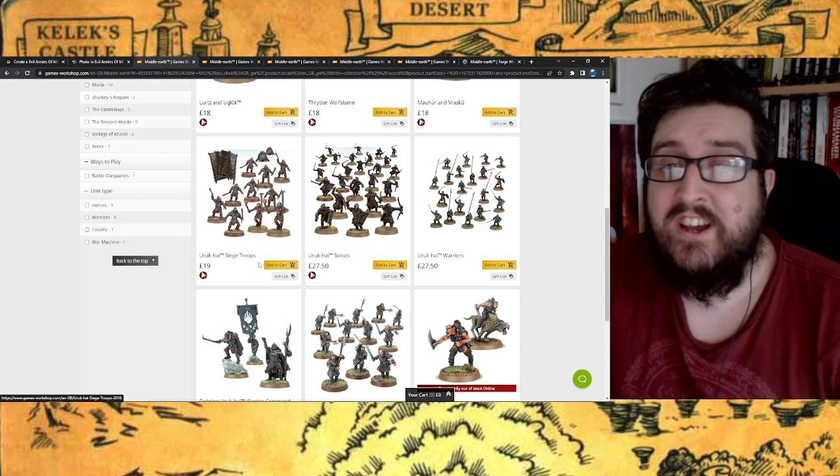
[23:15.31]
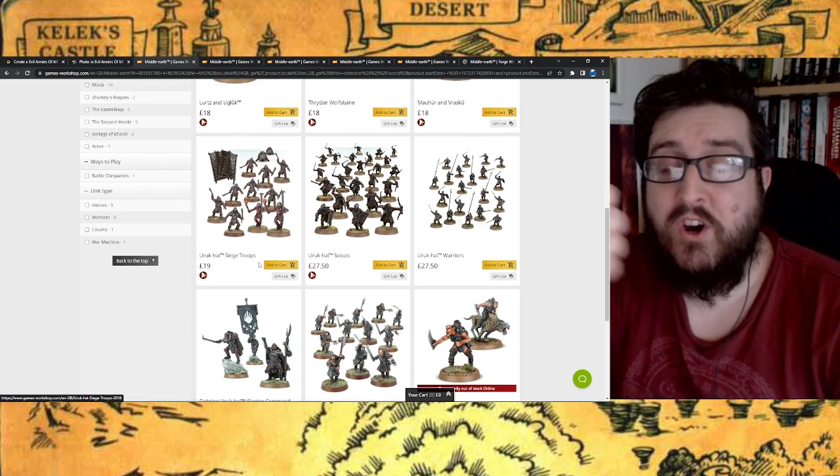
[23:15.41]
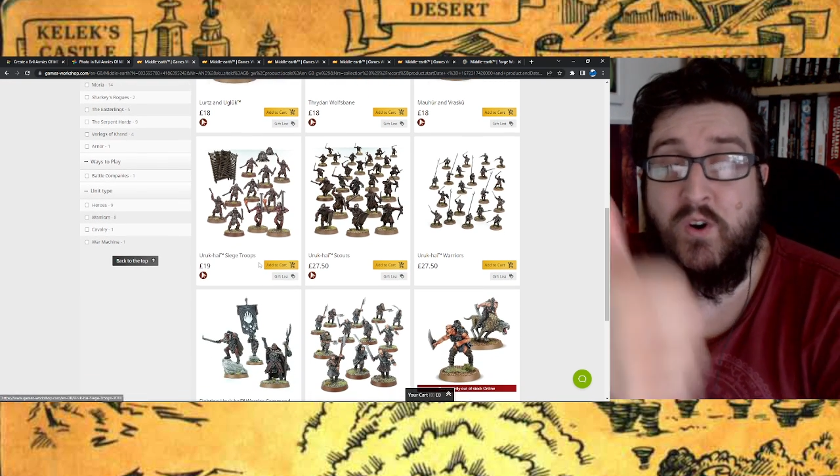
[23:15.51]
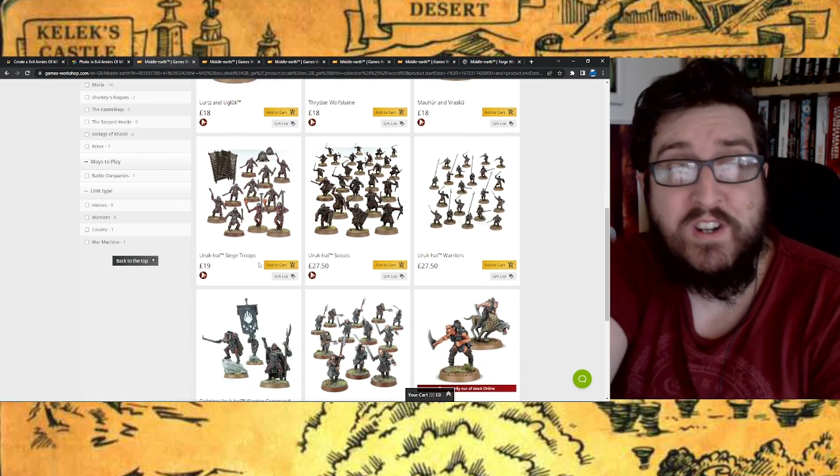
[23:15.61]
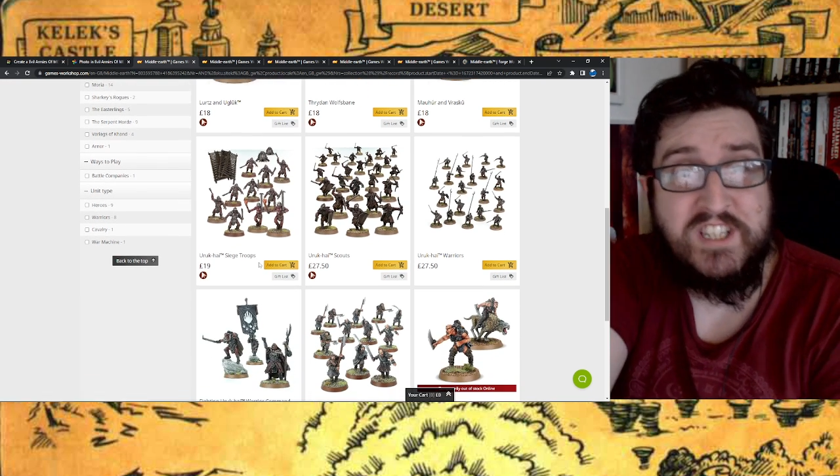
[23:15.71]

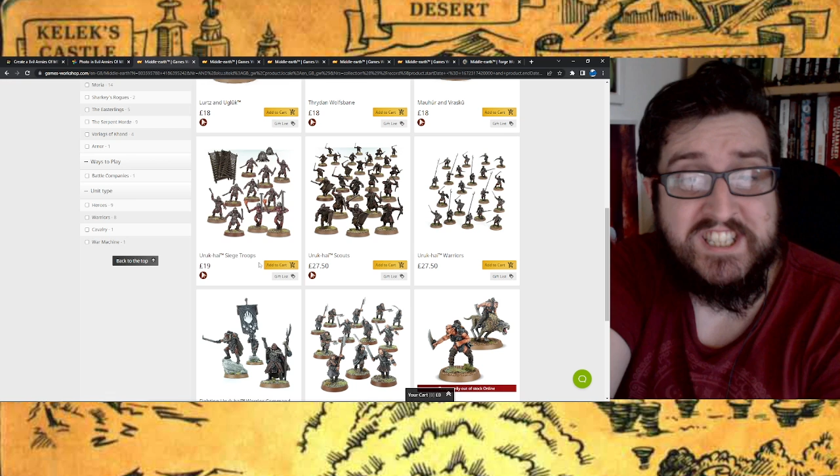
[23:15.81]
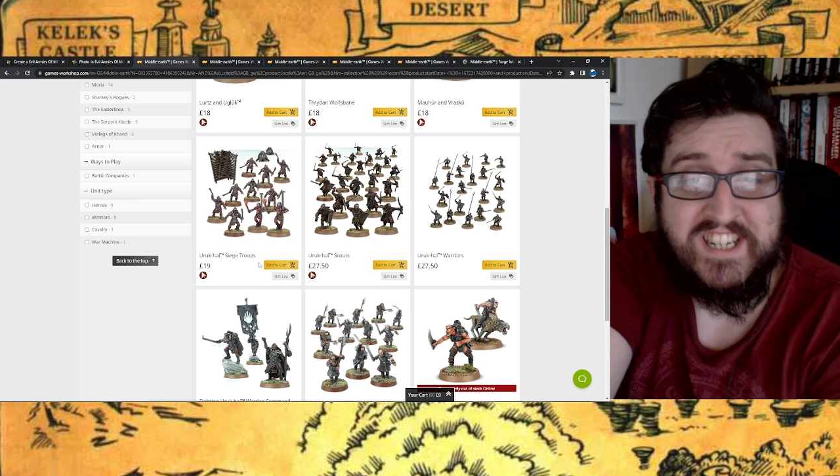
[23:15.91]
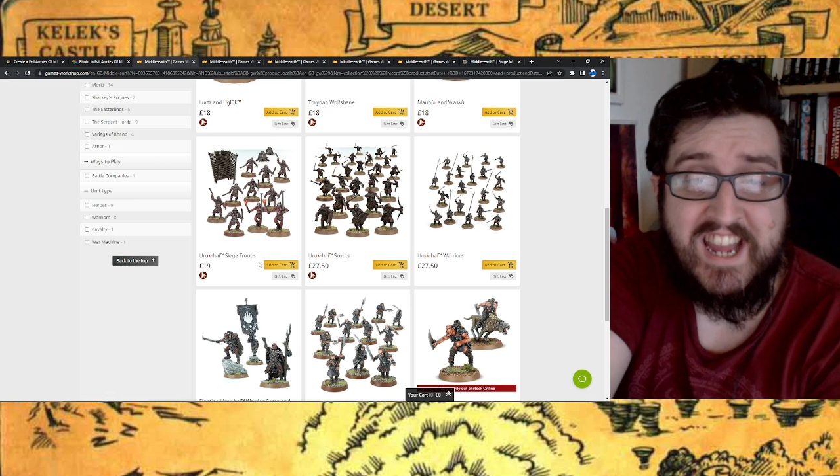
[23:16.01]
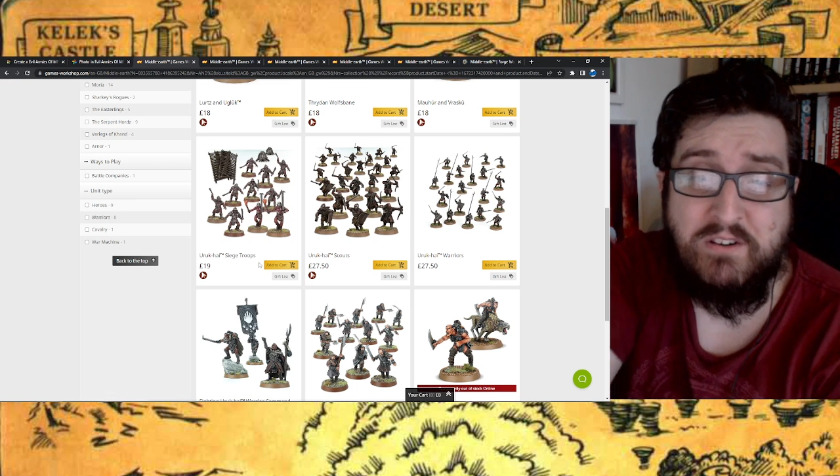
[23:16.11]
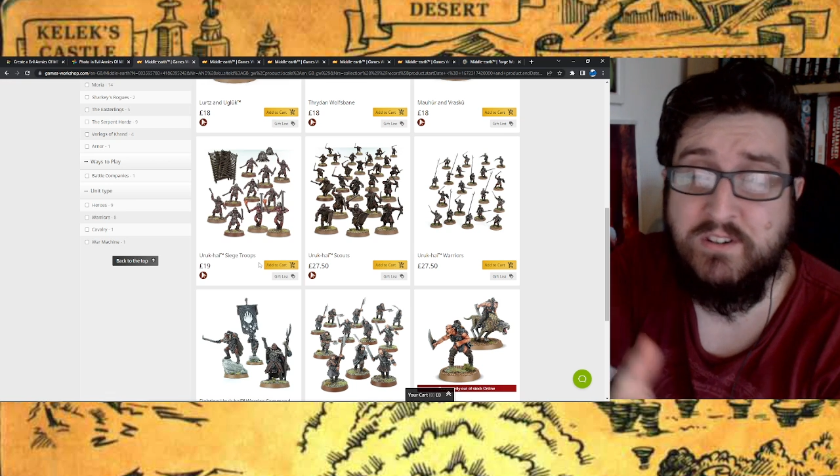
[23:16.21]
Uruk
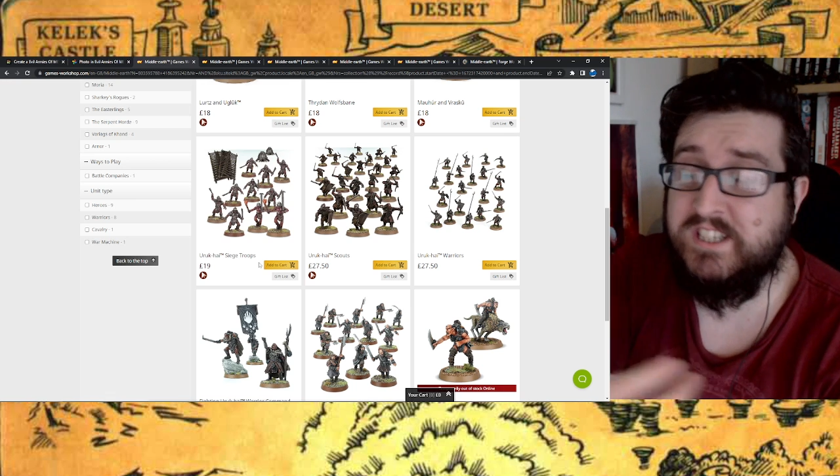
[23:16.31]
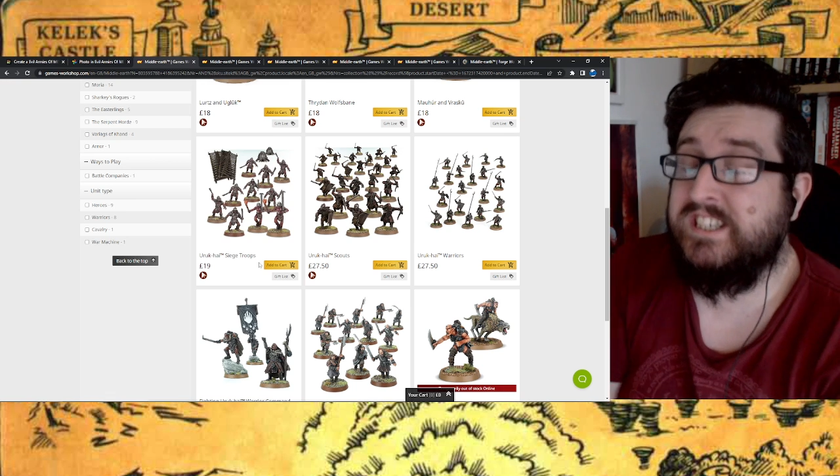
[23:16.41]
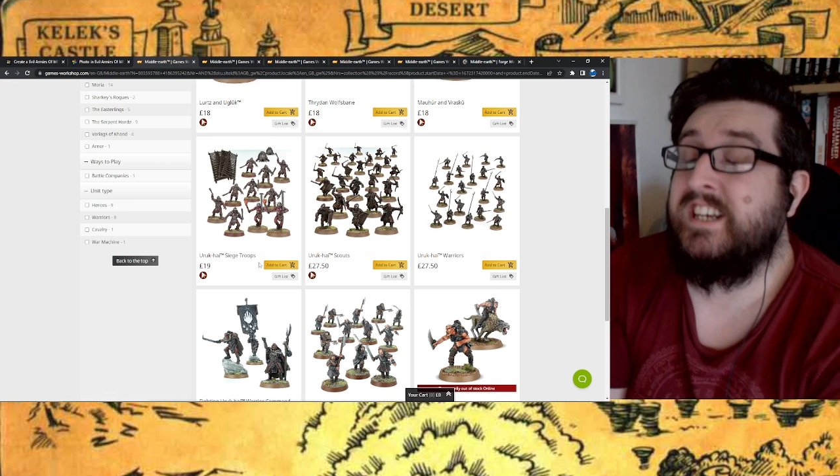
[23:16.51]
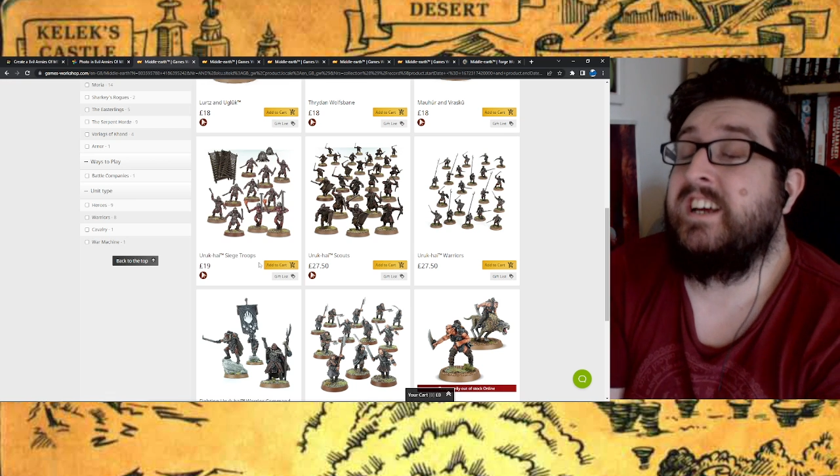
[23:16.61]
scouts,